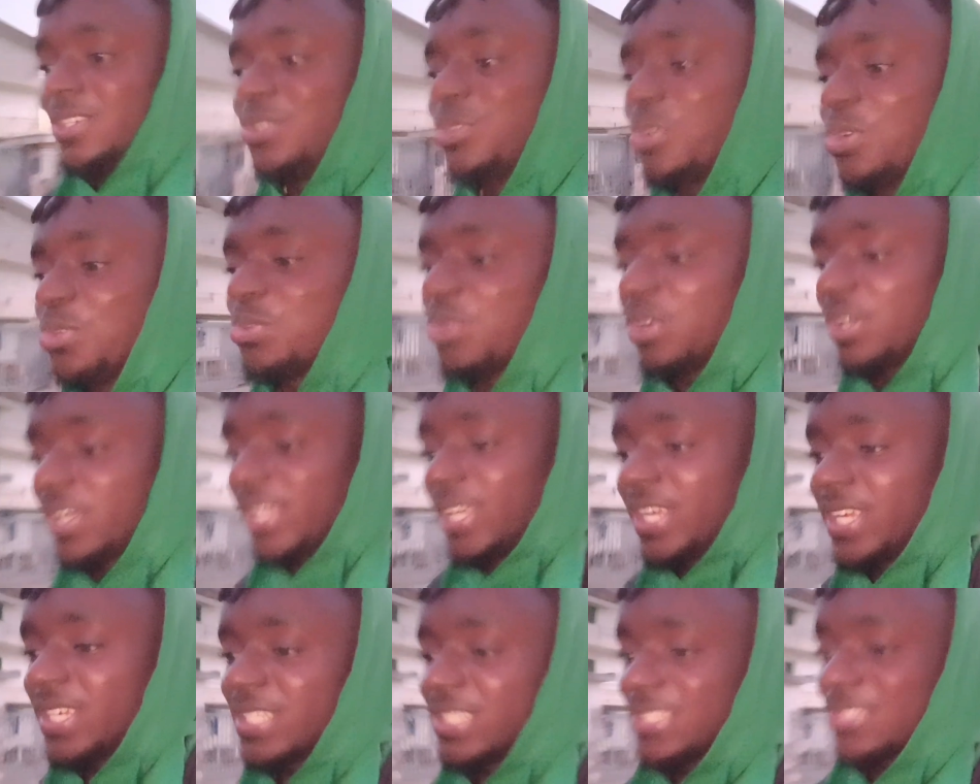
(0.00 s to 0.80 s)
your
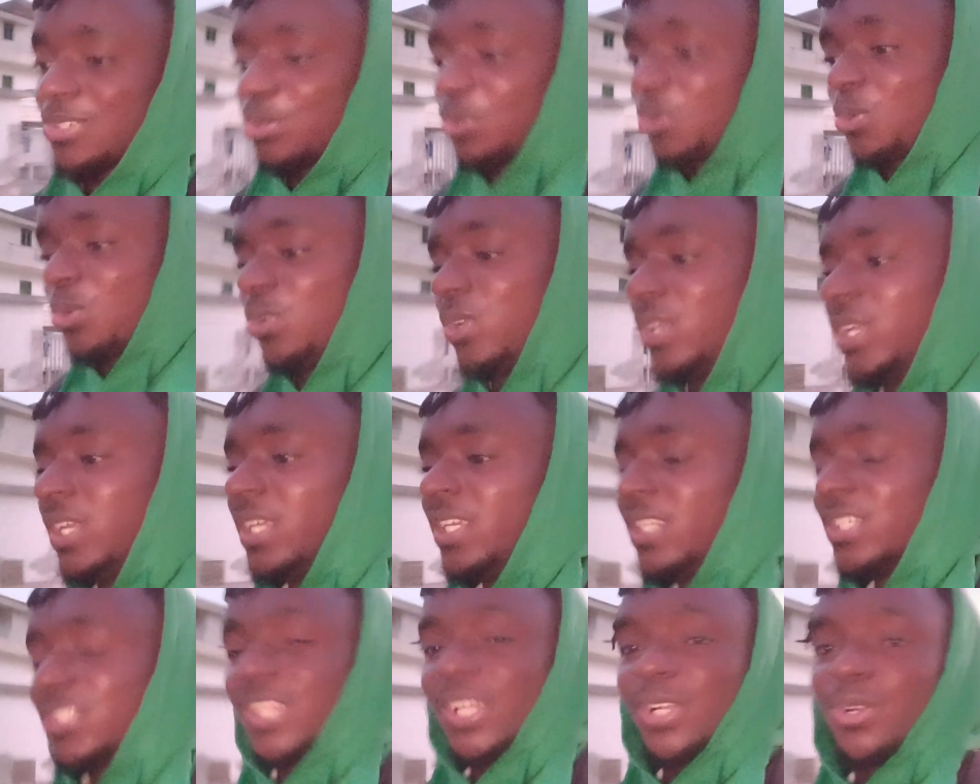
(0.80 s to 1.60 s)
head is
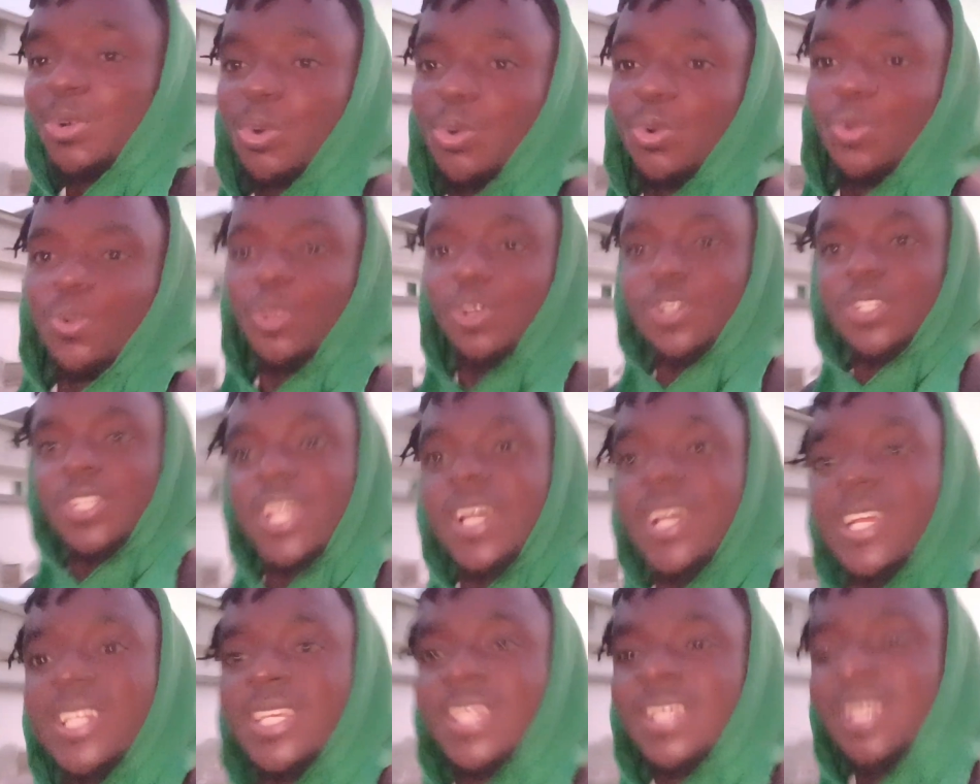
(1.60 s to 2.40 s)
it's a coconut
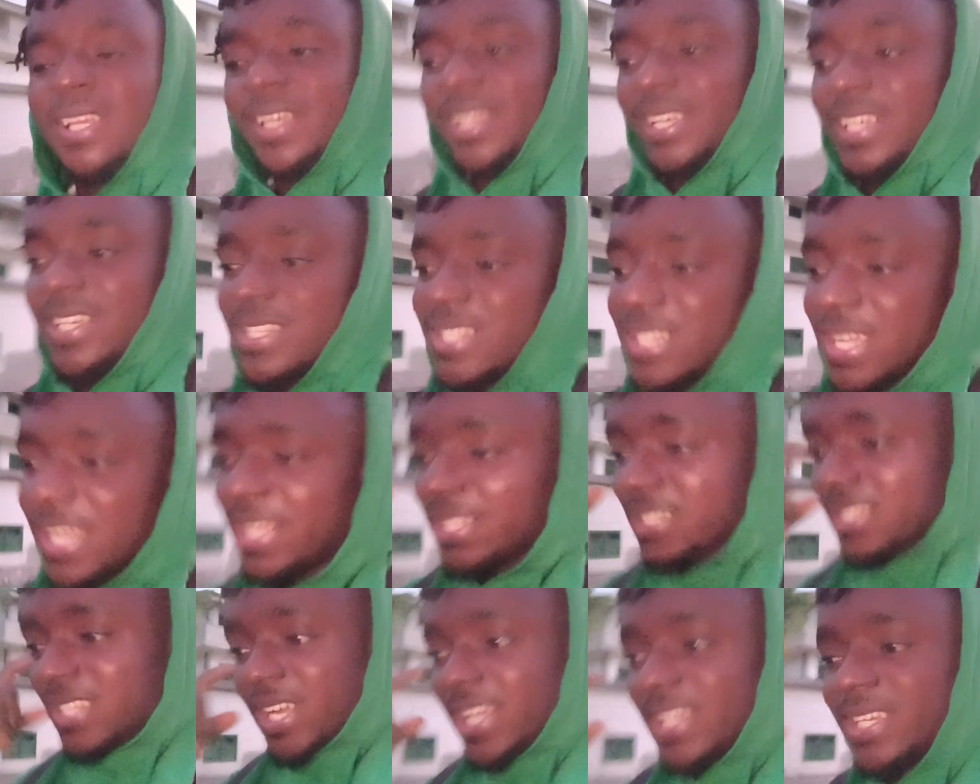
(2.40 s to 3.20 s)
head. It
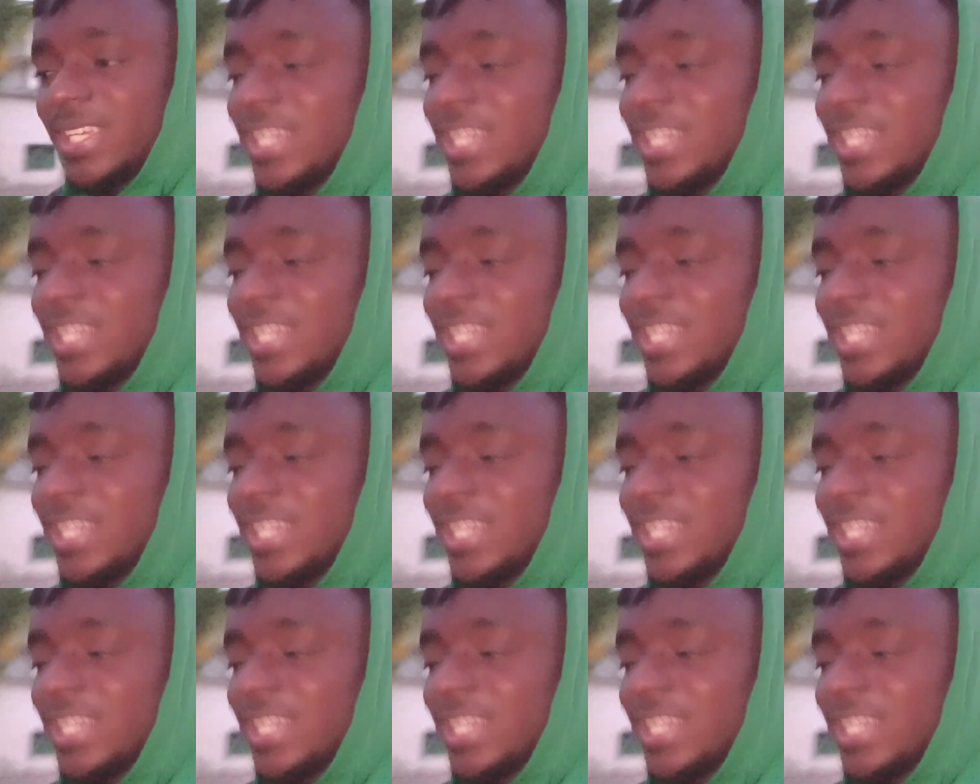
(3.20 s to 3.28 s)
enter